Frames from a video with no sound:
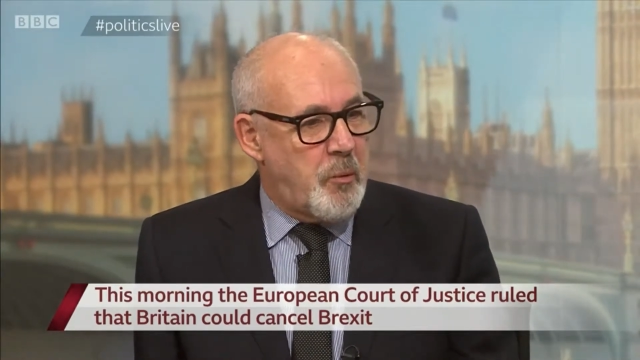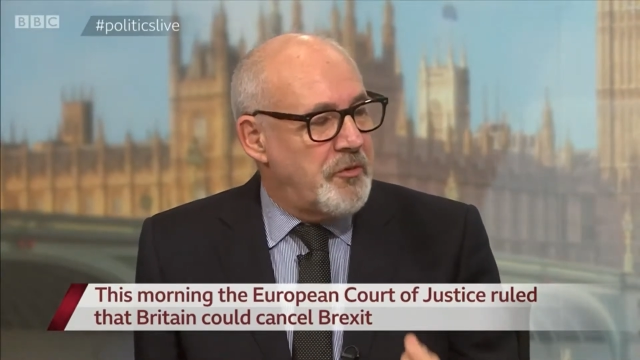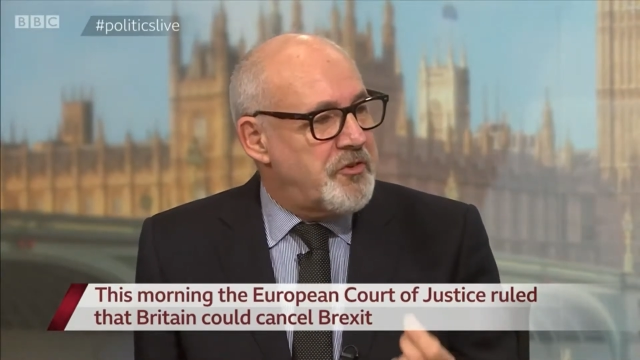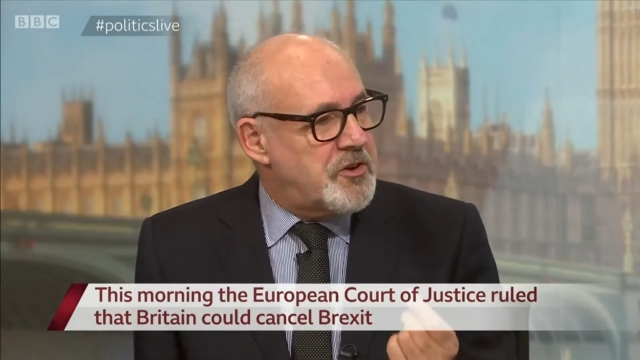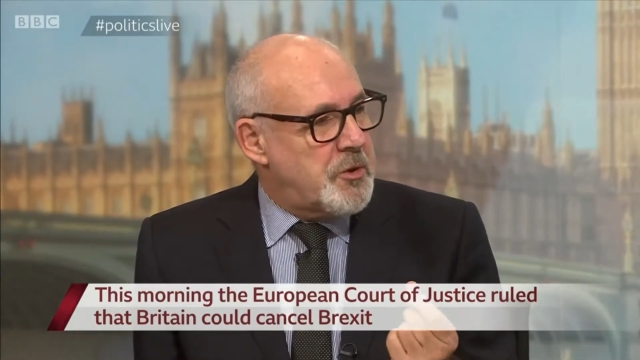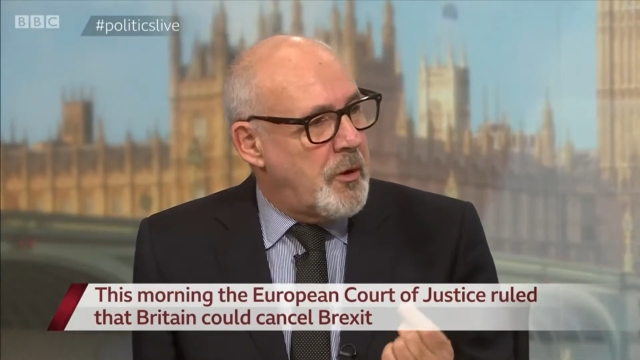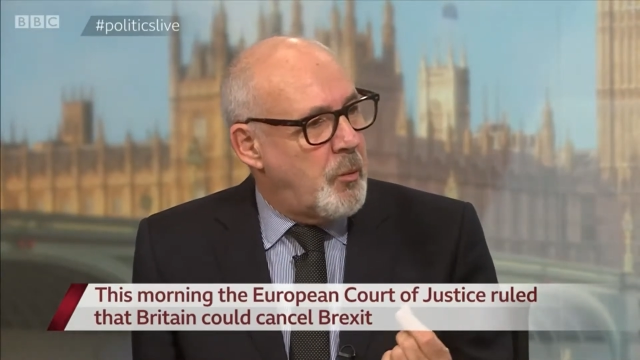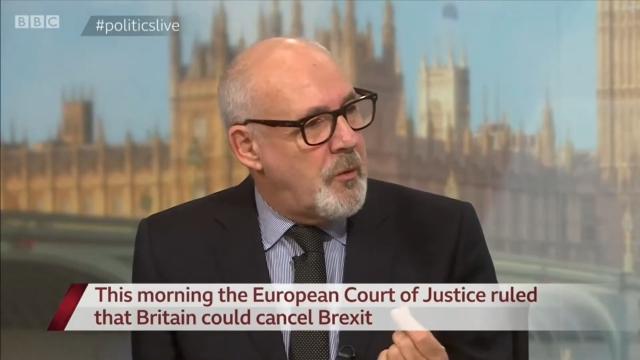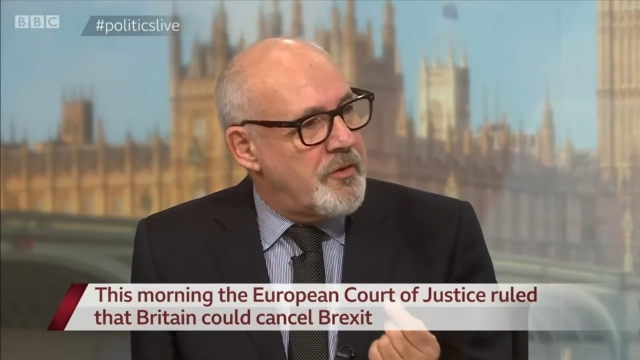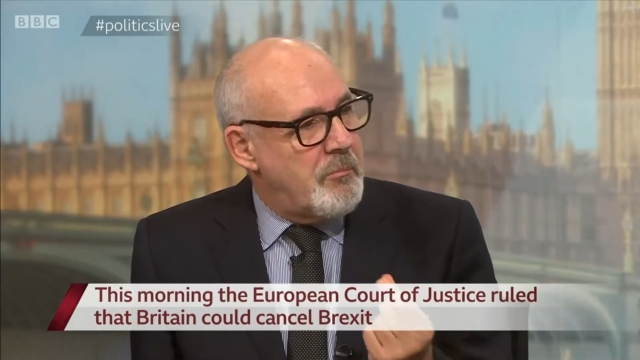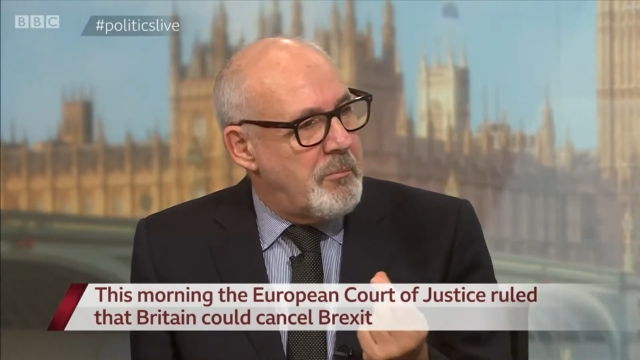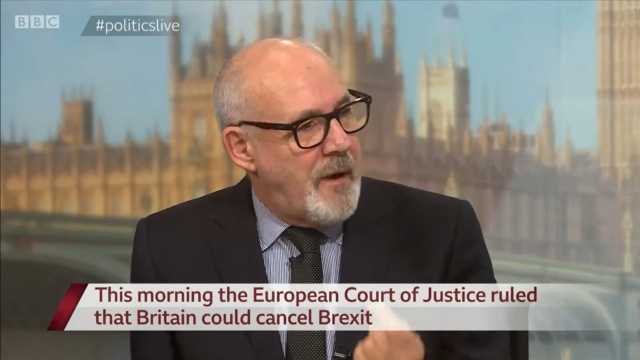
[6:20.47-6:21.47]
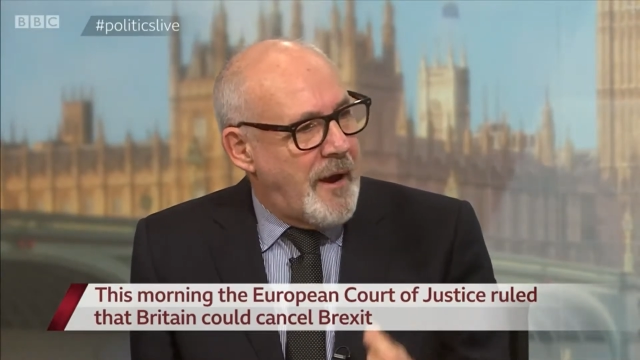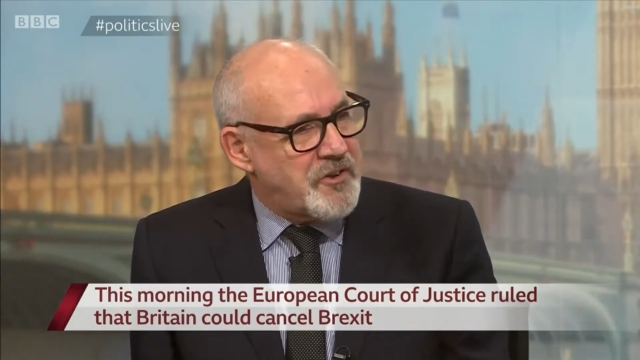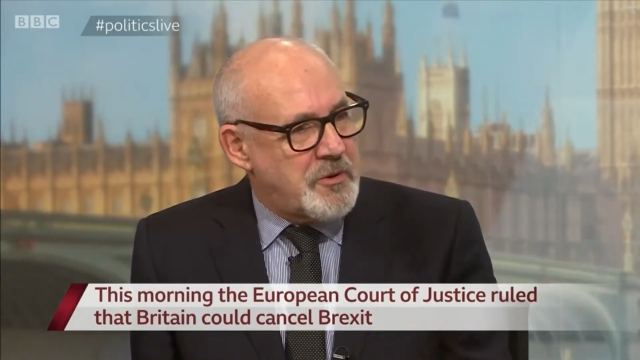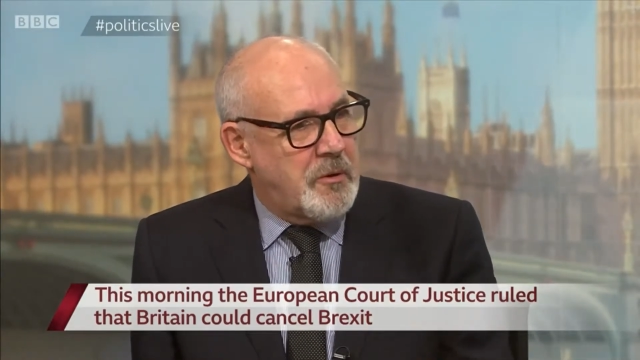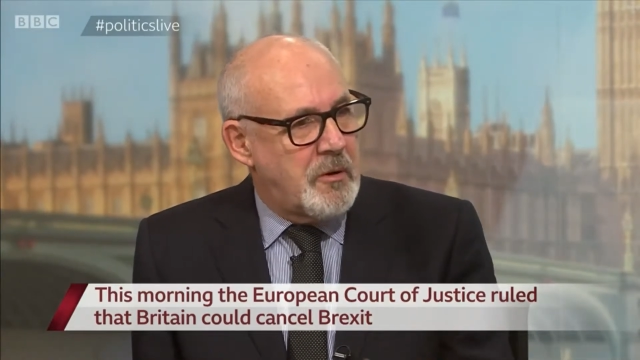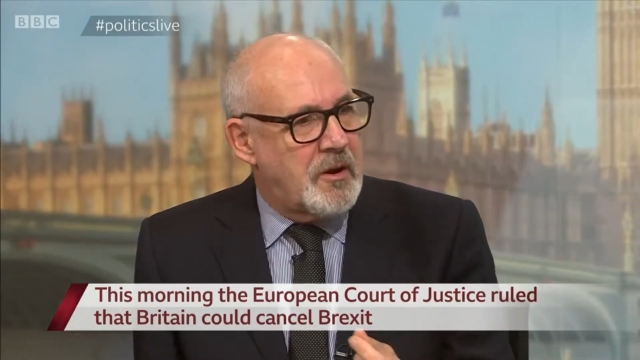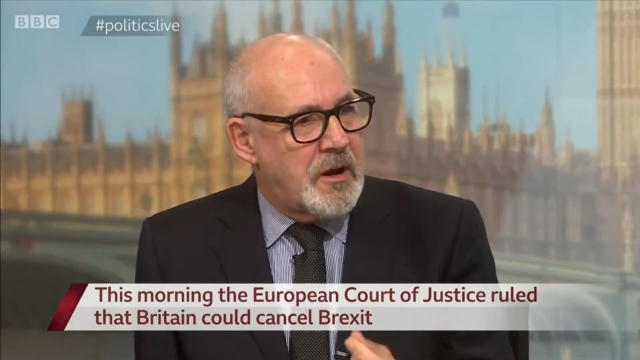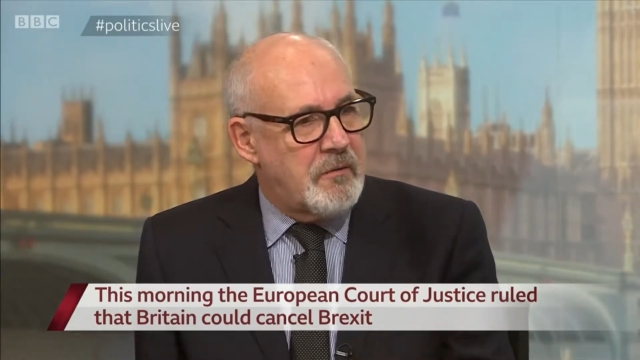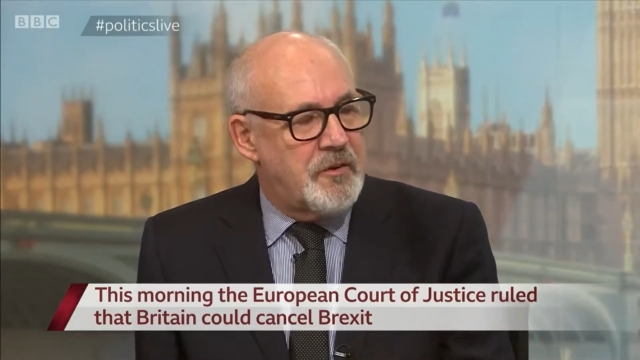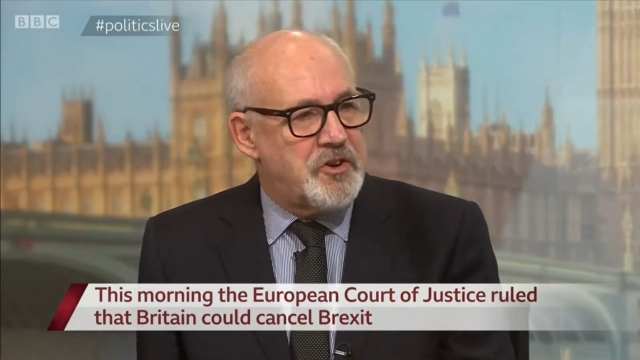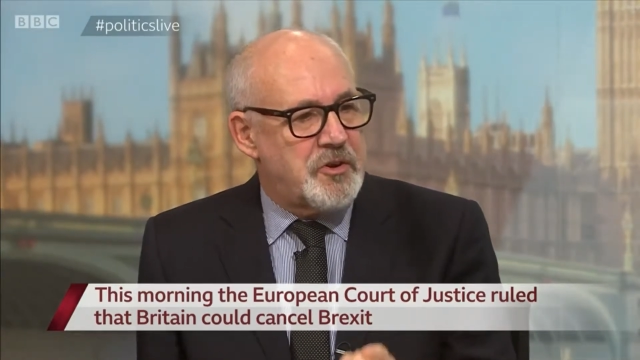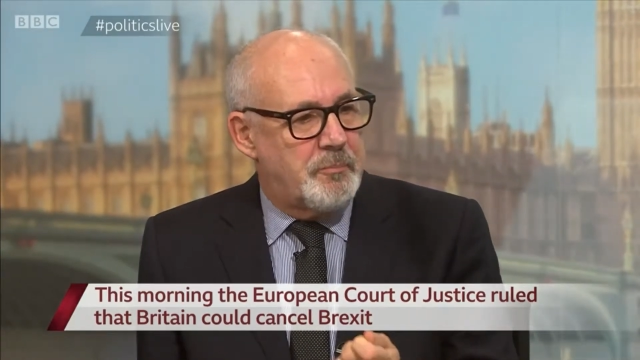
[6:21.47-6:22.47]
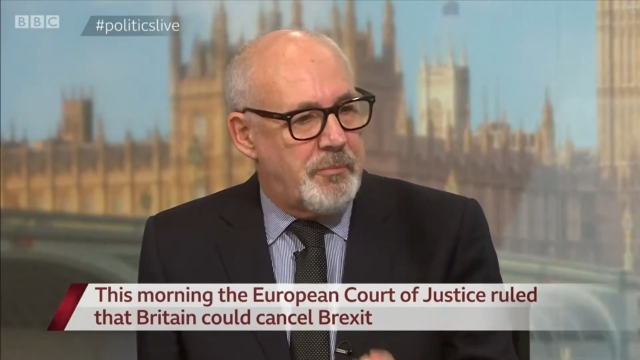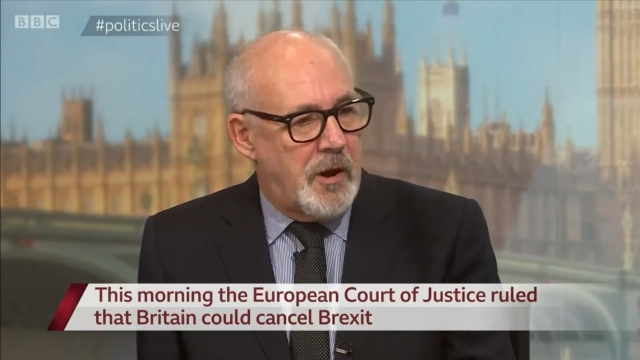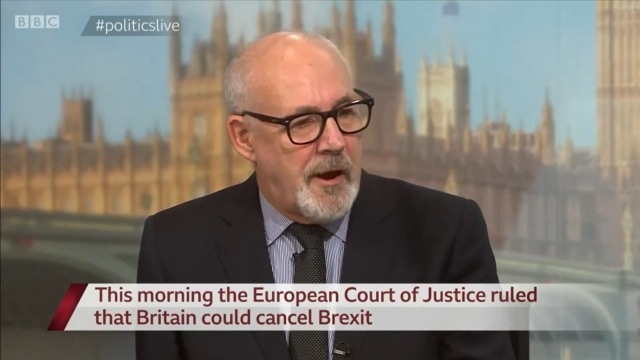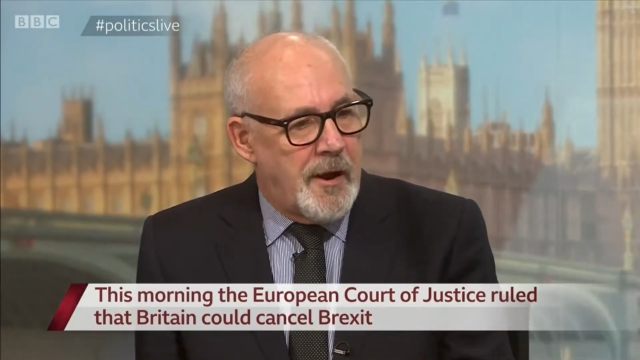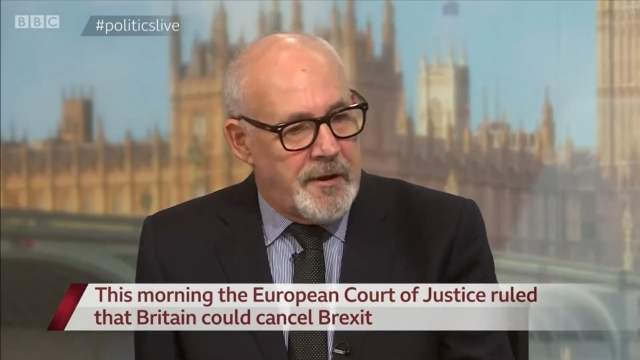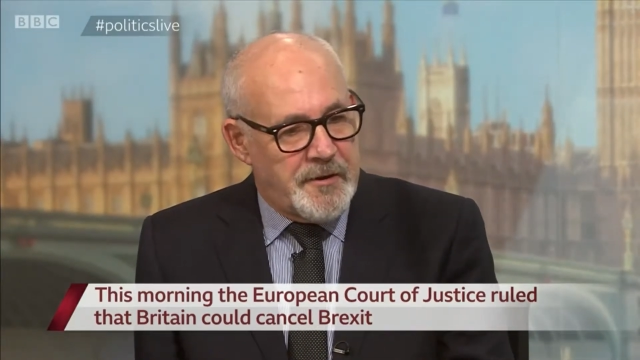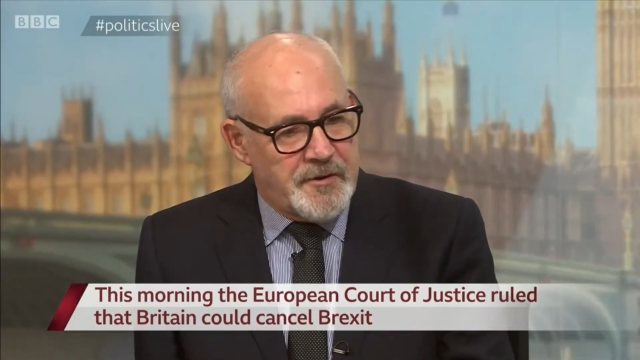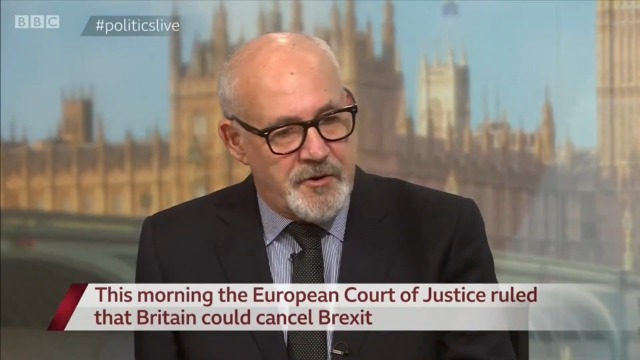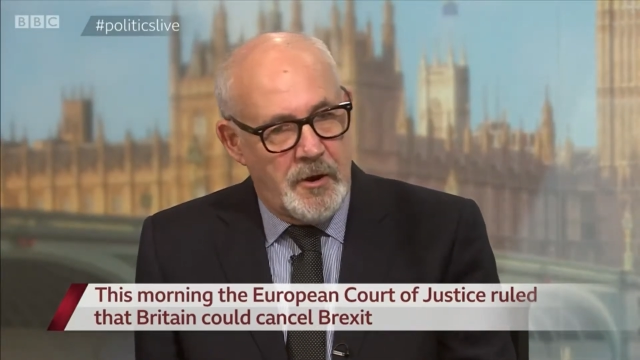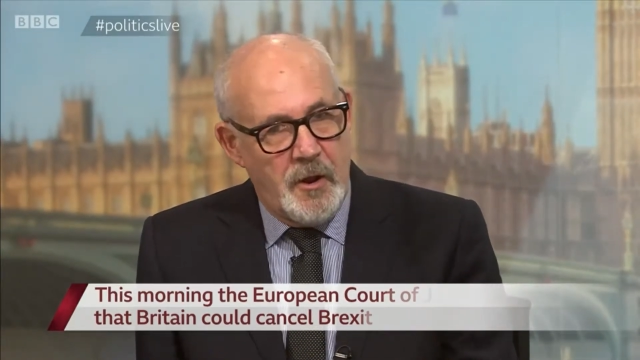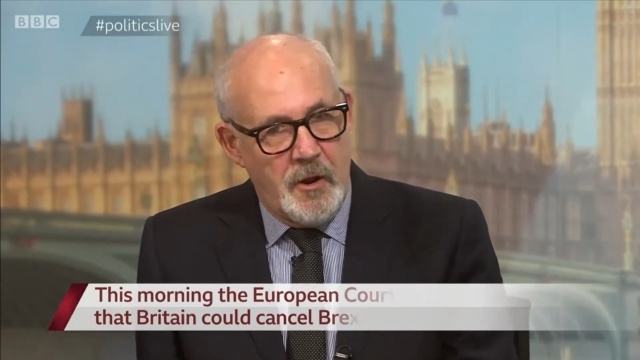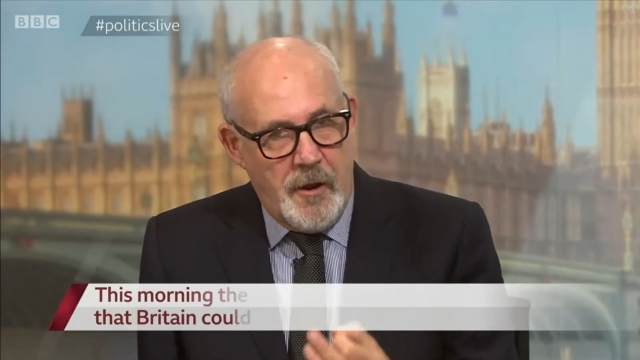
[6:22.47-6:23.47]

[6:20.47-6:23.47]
we want to do it when the maximum leverage applies.